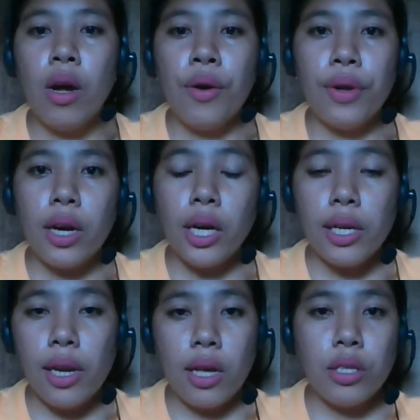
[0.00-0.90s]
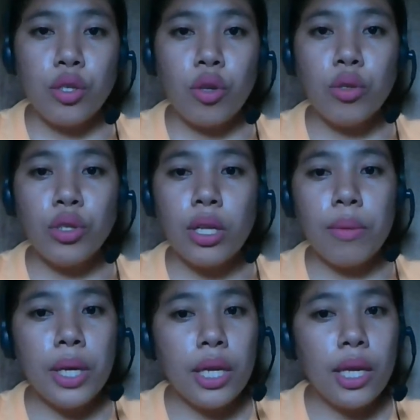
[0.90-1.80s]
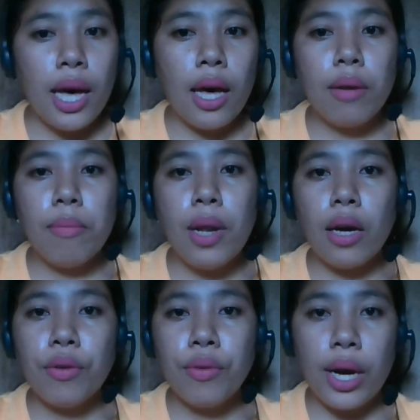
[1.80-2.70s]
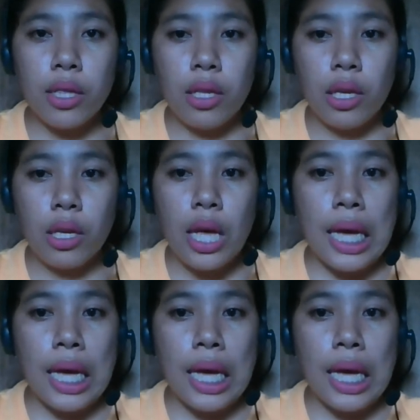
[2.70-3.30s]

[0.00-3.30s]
Regardless, social media and blog writing